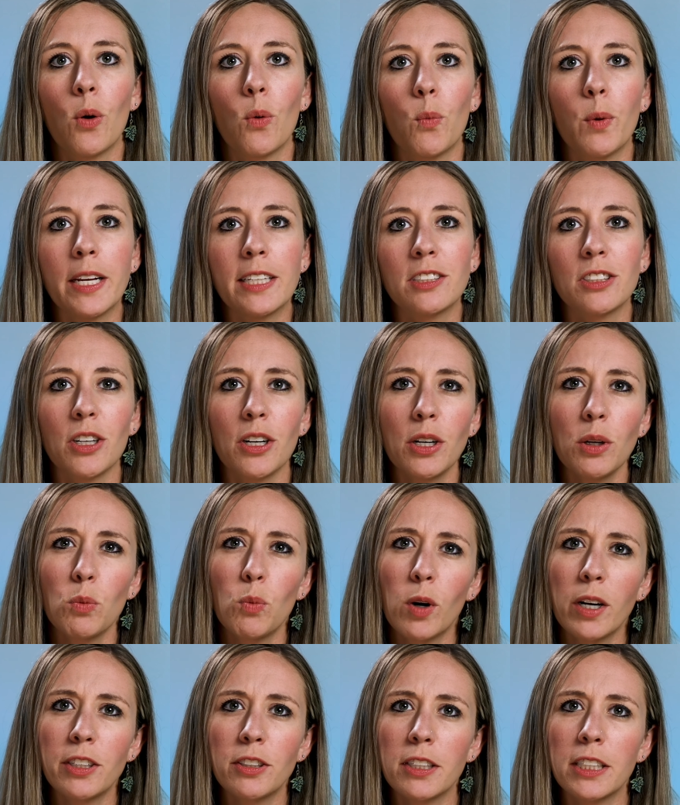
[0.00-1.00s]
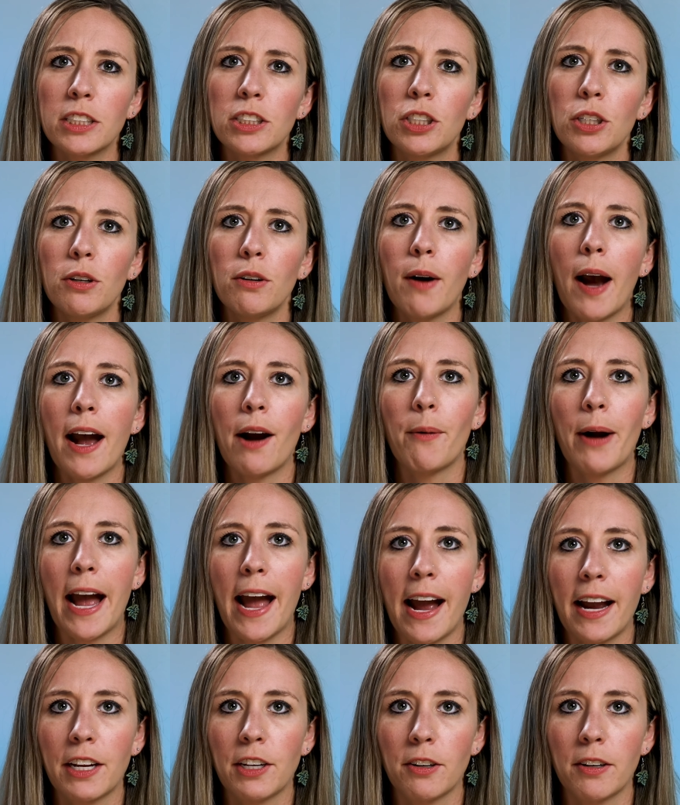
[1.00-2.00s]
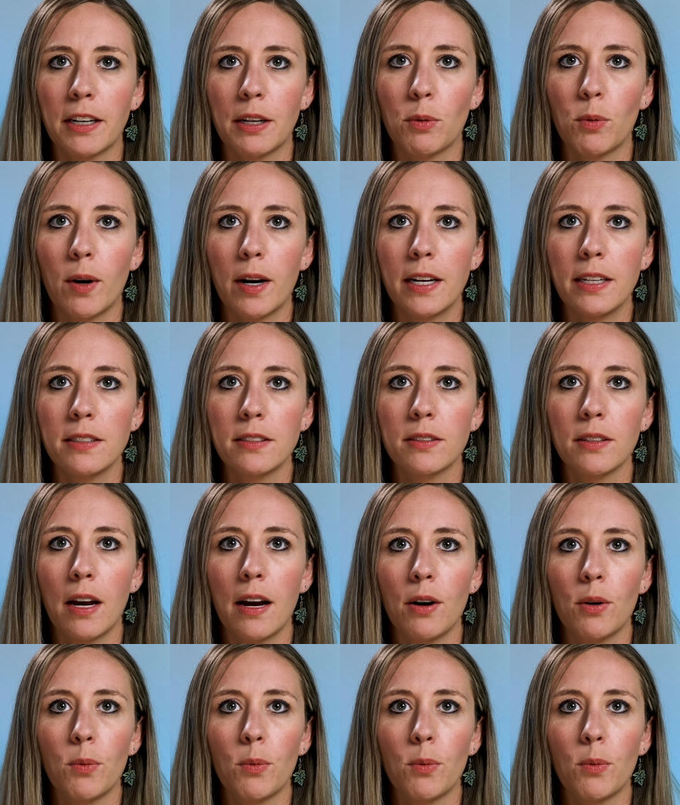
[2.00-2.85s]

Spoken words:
We started wondering too how accurate it was.